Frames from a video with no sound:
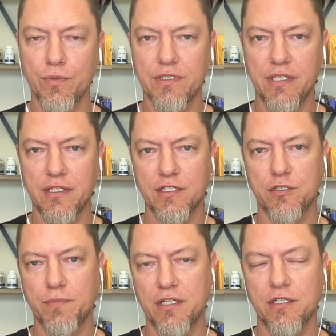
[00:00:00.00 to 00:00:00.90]
we see this
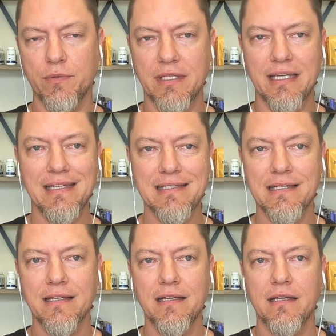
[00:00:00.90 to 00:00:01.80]
especially with kids.
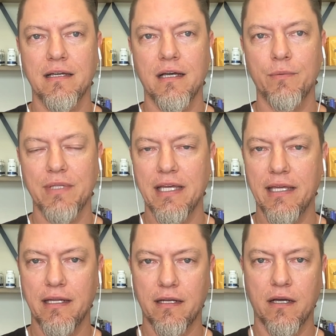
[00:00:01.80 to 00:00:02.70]
Uh, when they
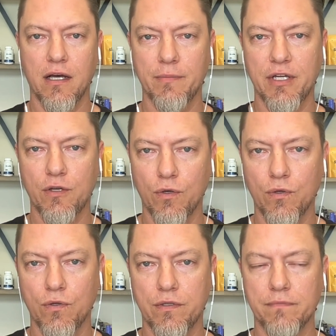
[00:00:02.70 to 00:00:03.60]
get a common
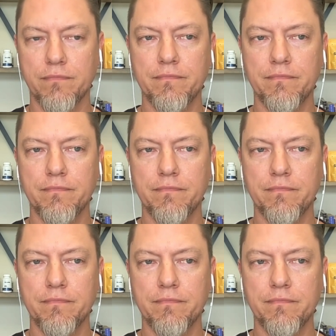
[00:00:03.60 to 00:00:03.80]
cold,